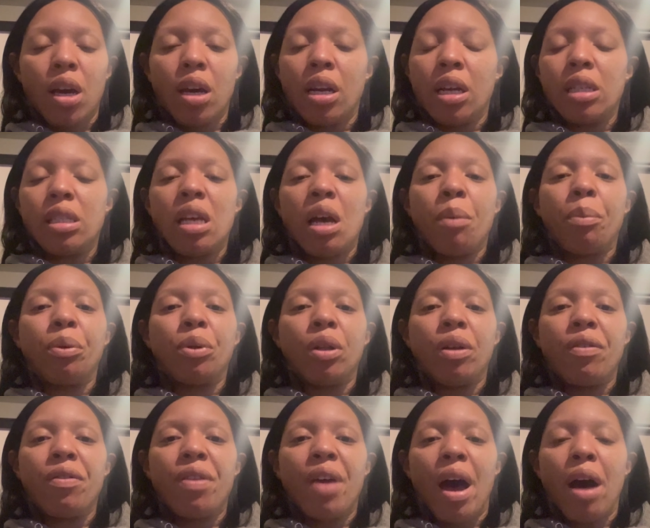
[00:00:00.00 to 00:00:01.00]
An example
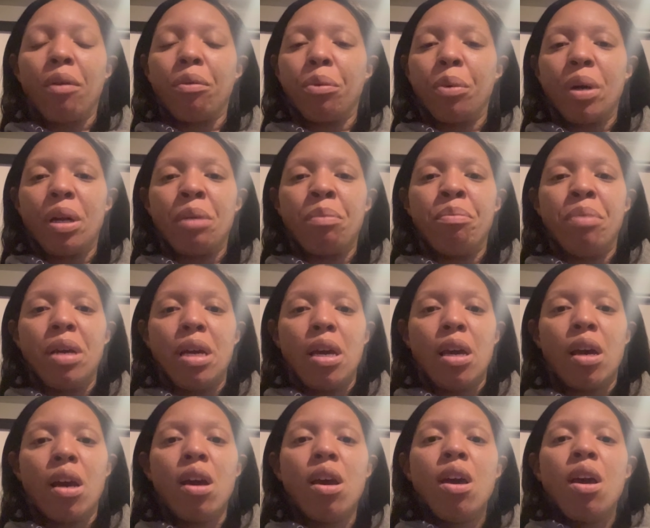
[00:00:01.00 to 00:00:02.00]
of that would
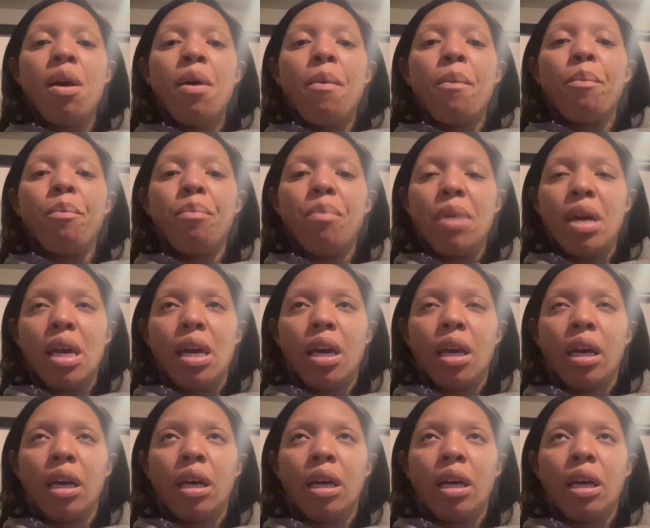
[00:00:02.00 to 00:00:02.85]
be me